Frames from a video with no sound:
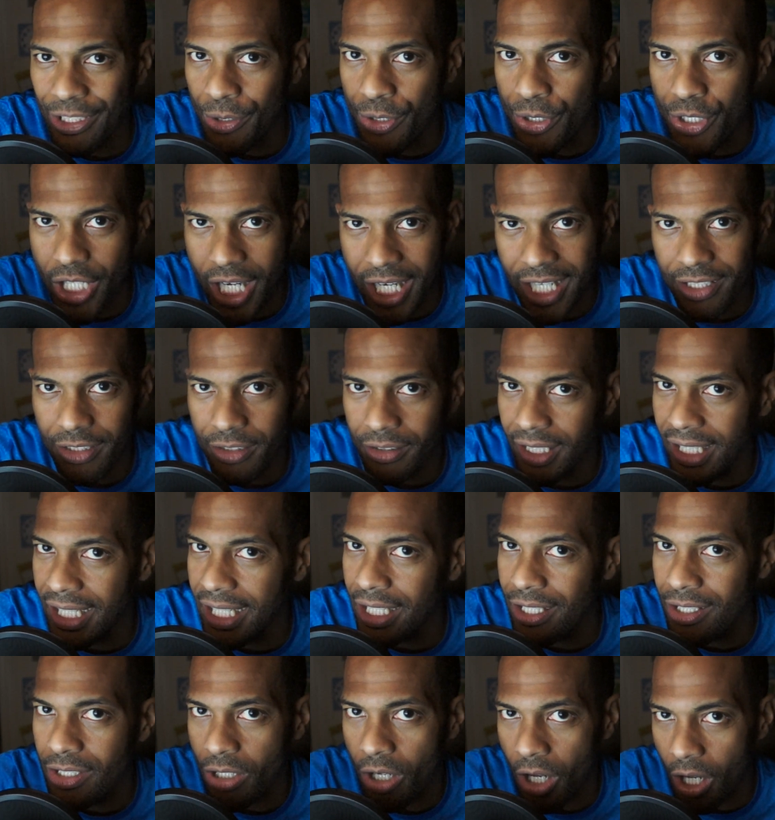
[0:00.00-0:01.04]
shaking their
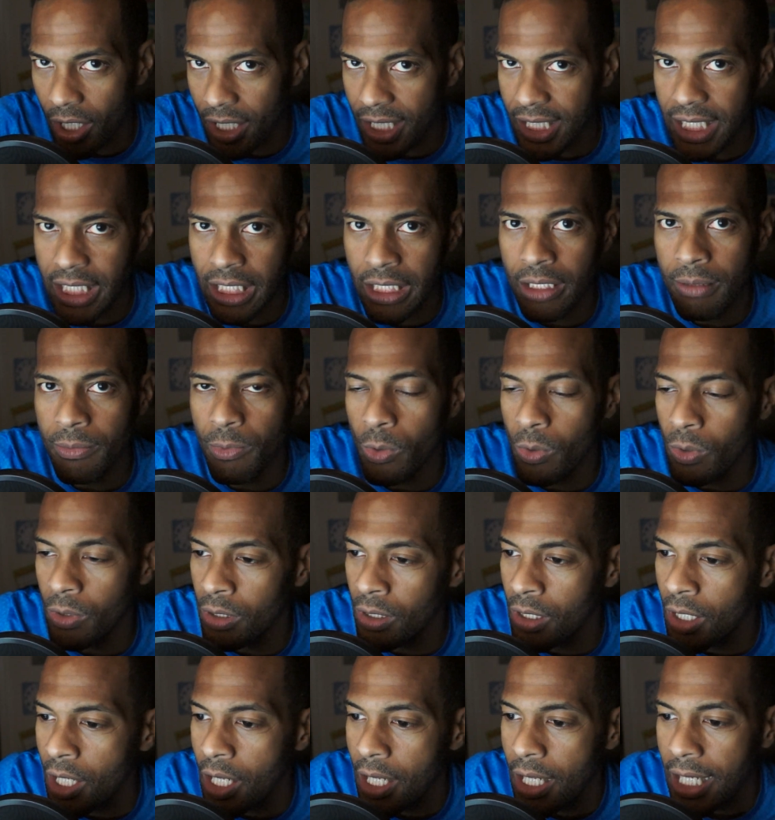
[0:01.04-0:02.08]
hand, talking to them,
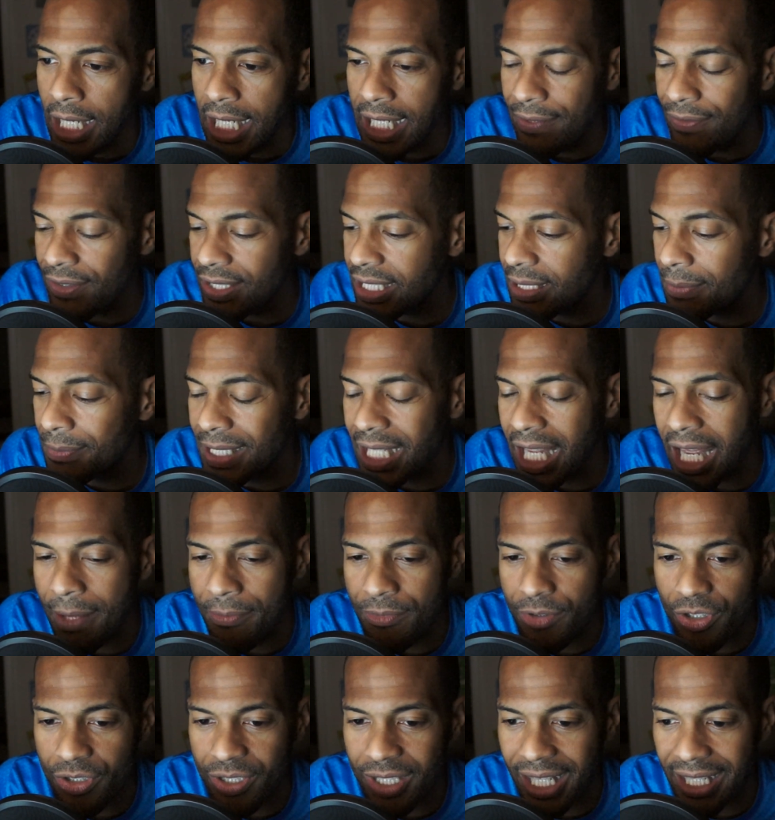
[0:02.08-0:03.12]
or even sometimes
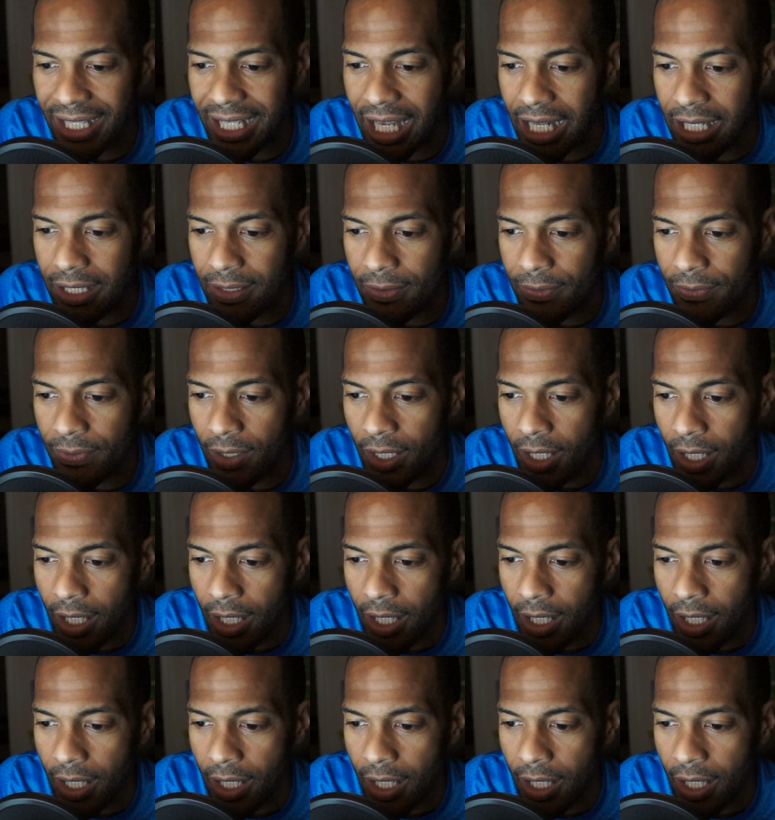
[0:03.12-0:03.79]
just that kind of